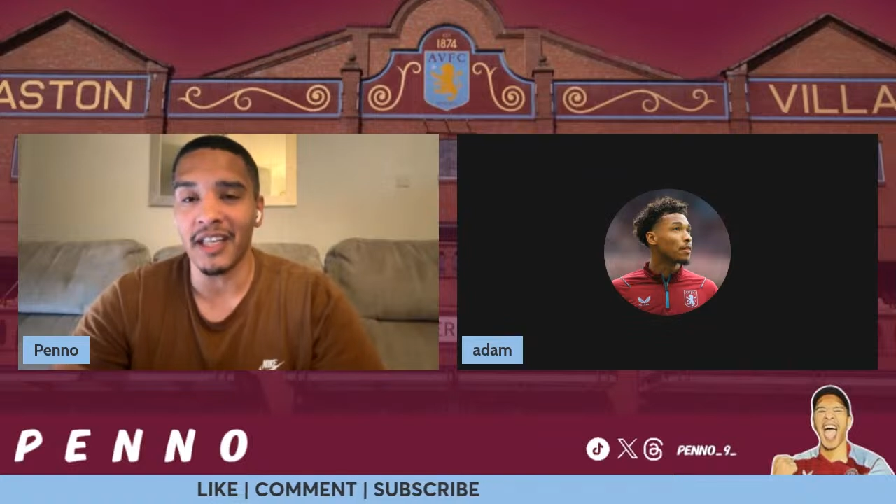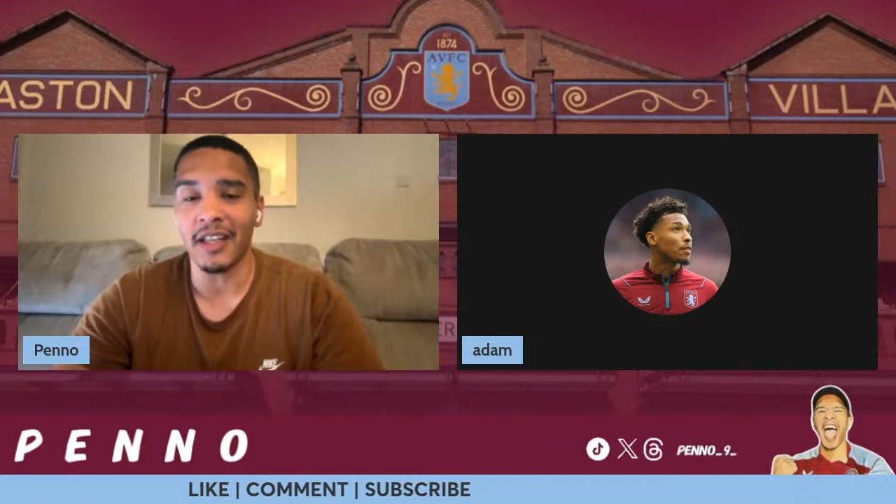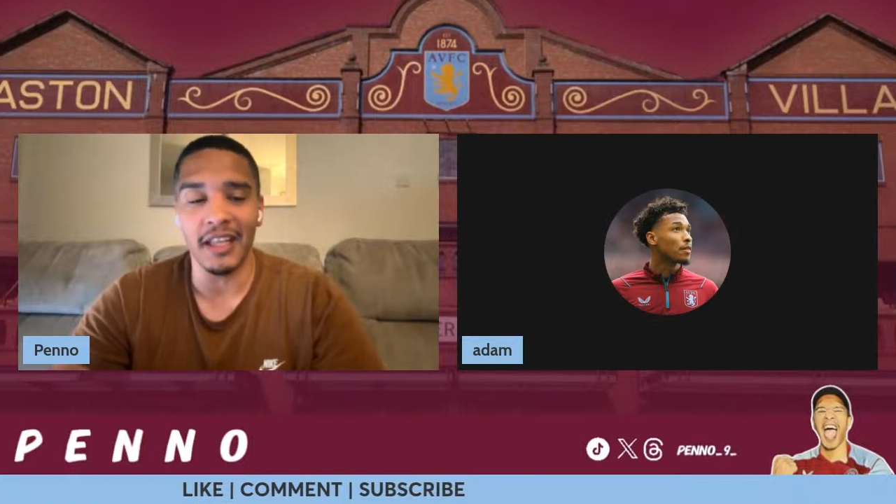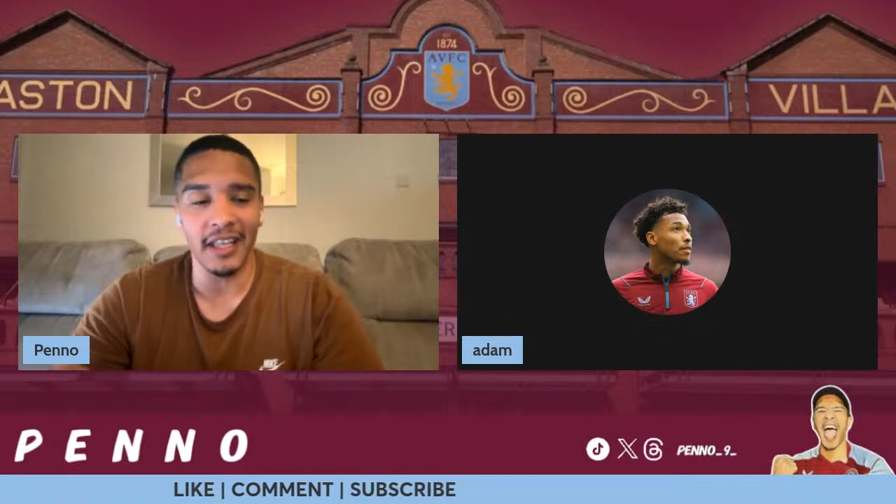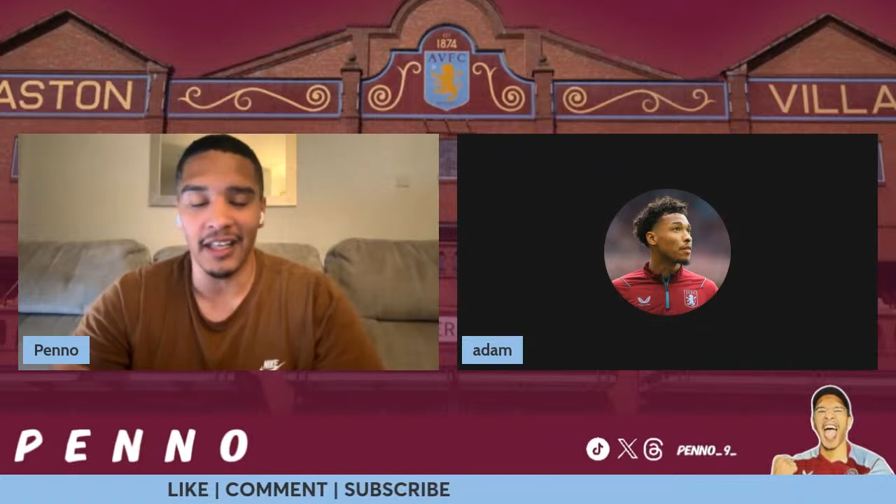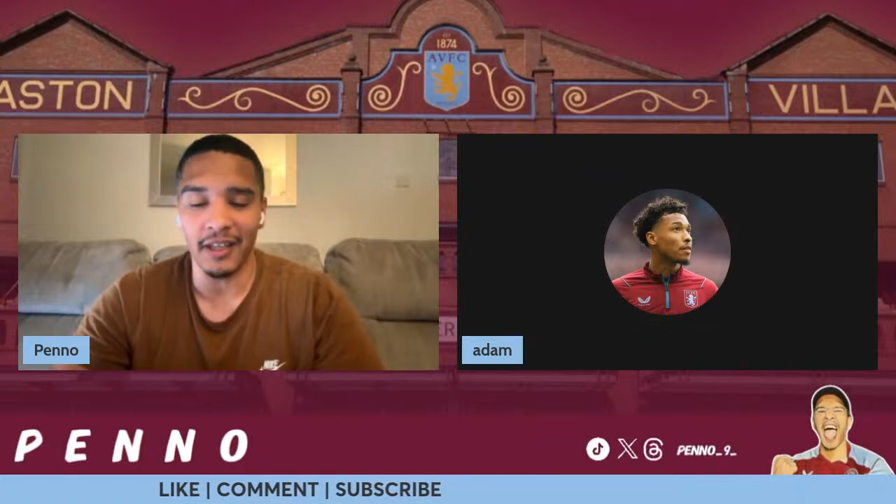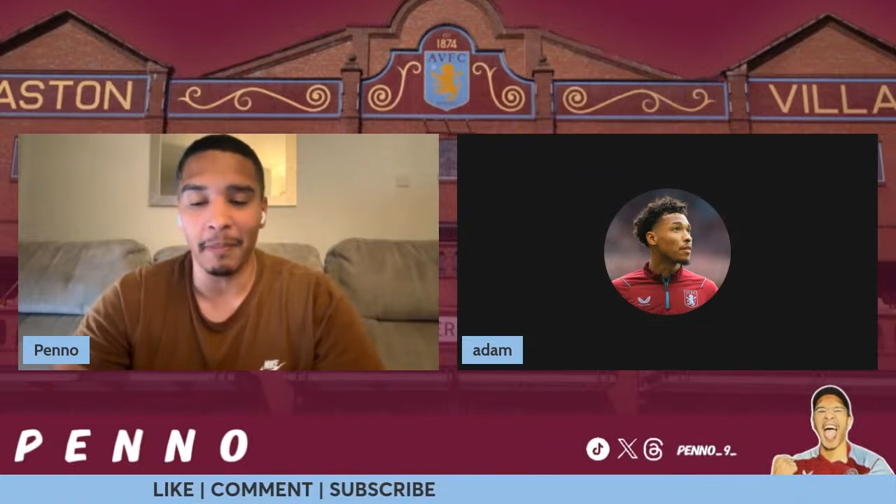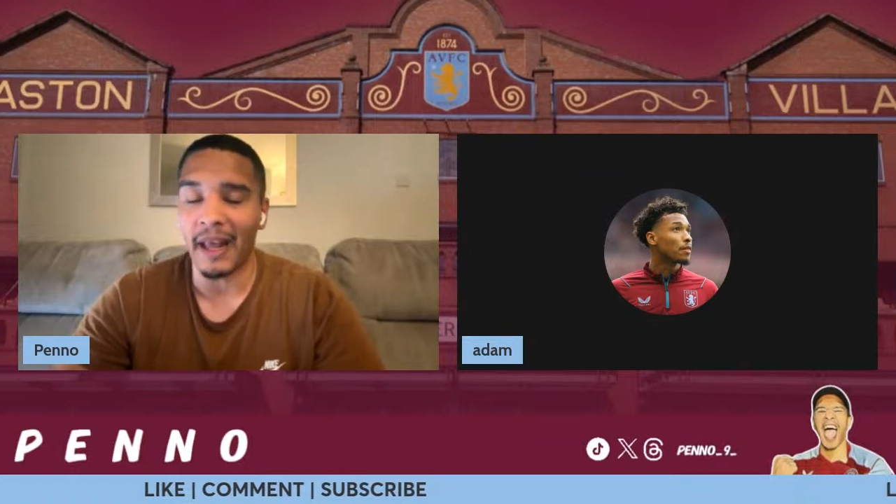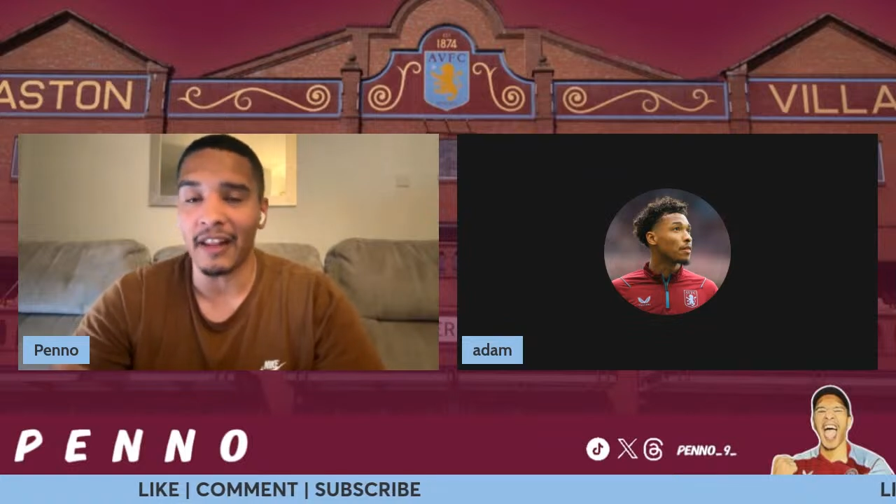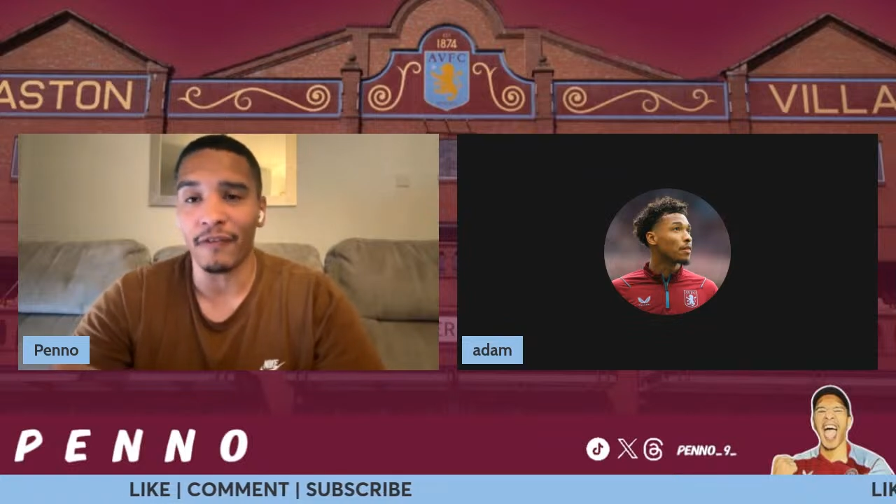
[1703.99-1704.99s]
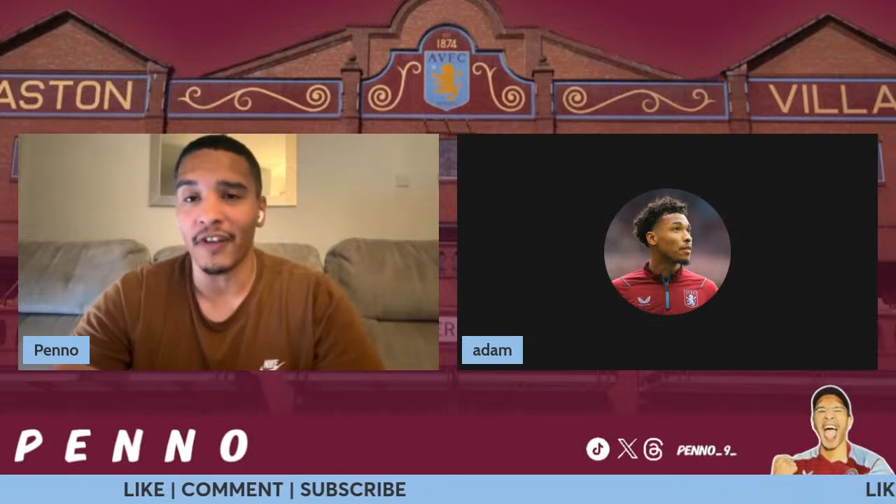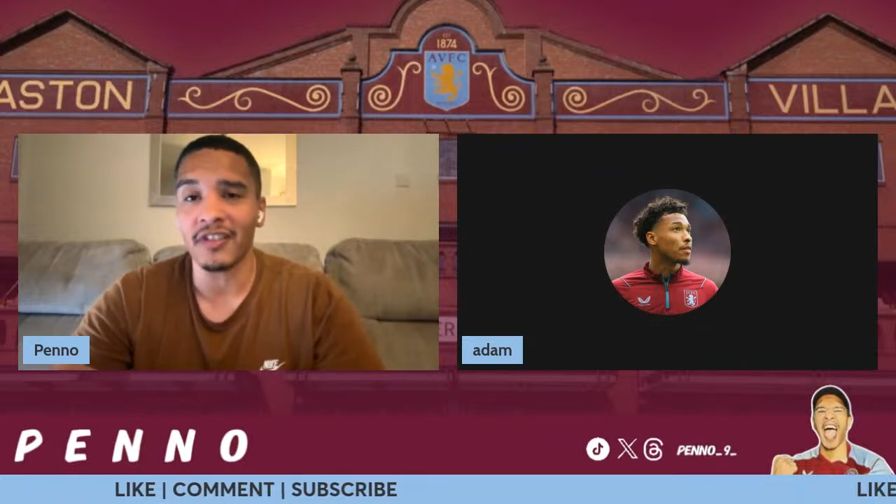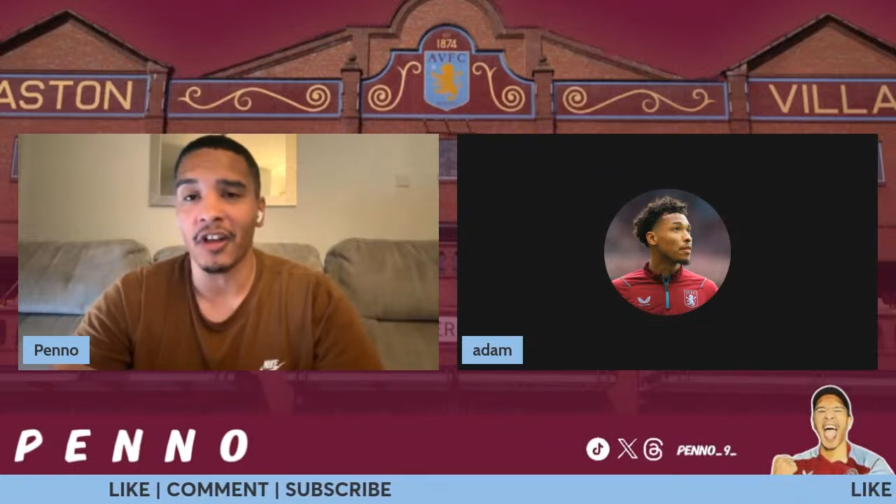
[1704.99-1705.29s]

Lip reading: He played the first